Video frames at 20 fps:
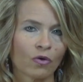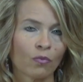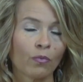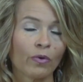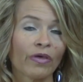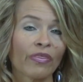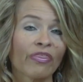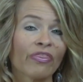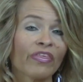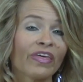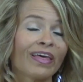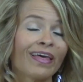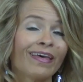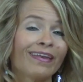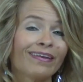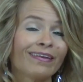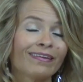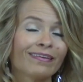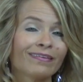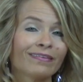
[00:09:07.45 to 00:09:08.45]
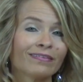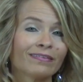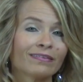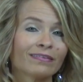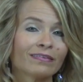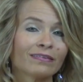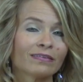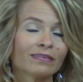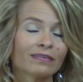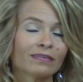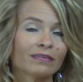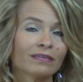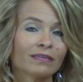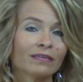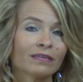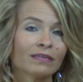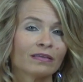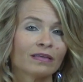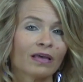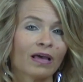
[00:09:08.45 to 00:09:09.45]
within
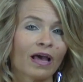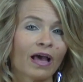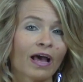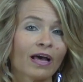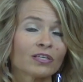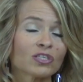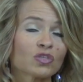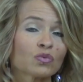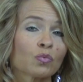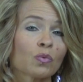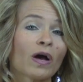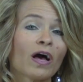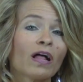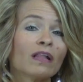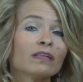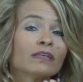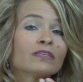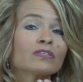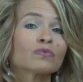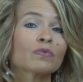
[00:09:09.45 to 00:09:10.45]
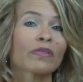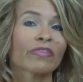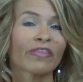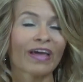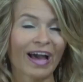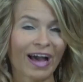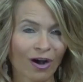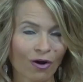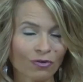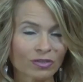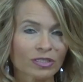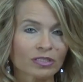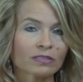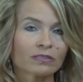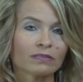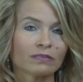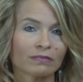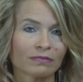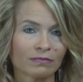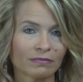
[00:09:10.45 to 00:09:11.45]
as well as without,
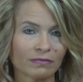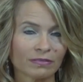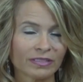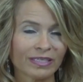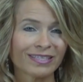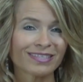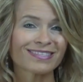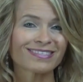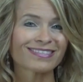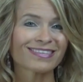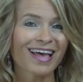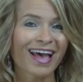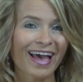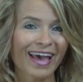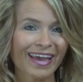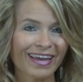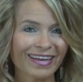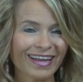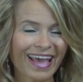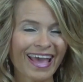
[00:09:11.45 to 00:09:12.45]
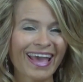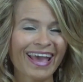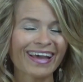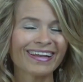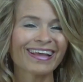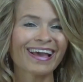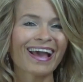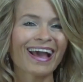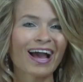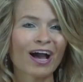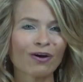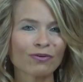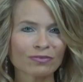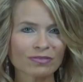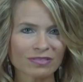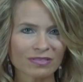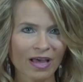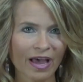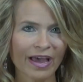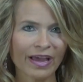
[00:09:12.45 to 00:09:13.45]
inside and
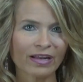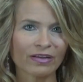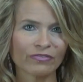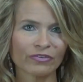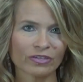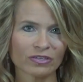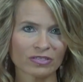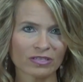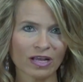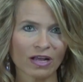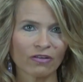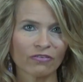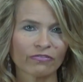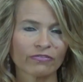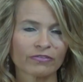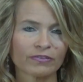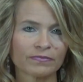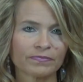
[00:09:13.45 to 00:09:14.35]
outside of yourself.